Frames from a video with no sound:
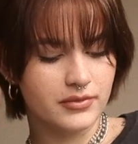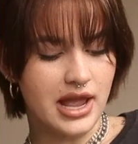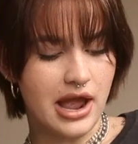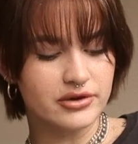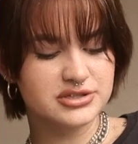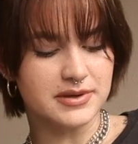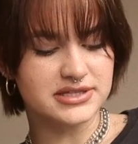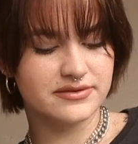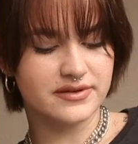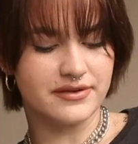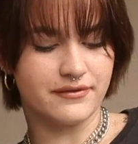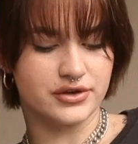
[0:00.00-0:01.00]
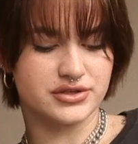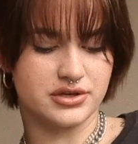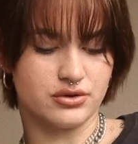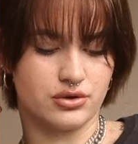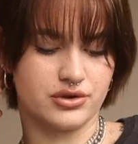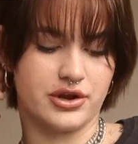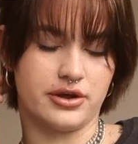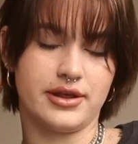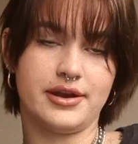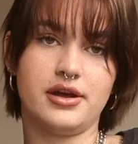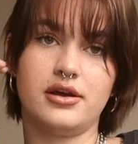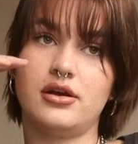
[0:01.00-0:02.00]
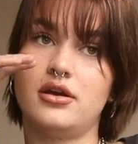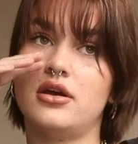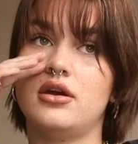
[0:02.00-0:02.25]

How expensive is it versus North Carolina?